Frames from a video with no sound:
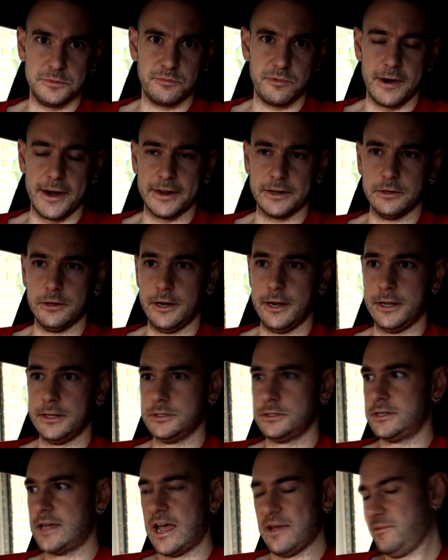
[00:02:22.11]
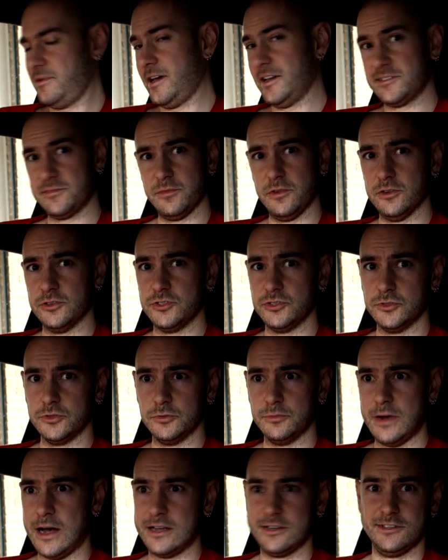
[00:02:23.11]
brake lines, ABS
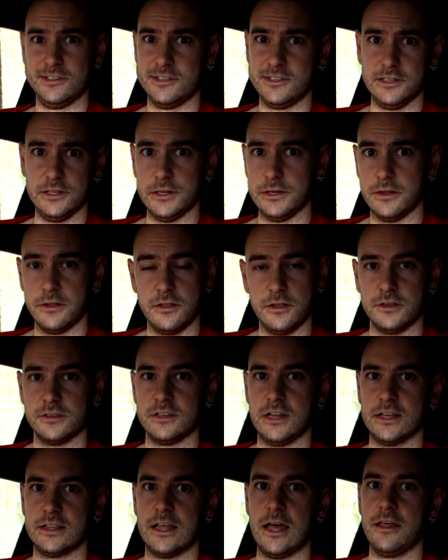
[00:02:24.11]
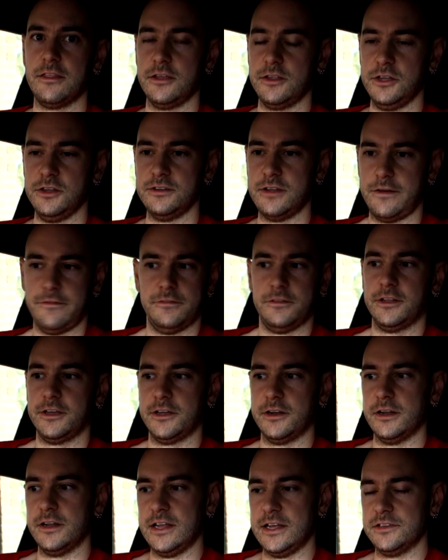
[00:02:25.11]
module, master cylinder, things like that, then you're definitely
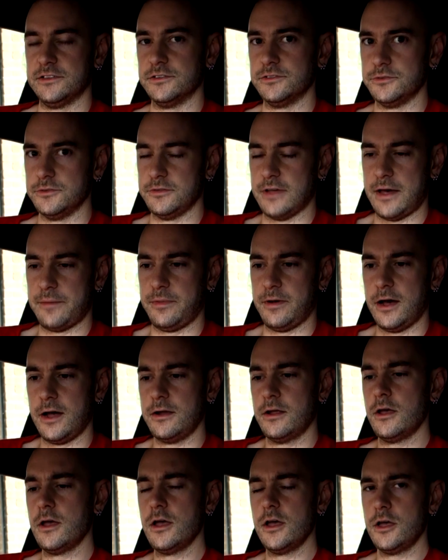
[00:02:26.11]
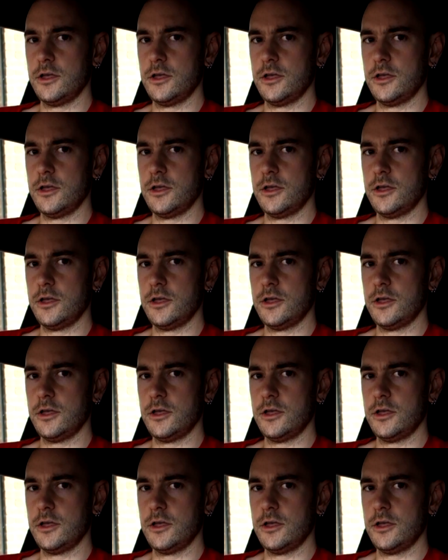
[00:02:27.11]
going to need to do that part.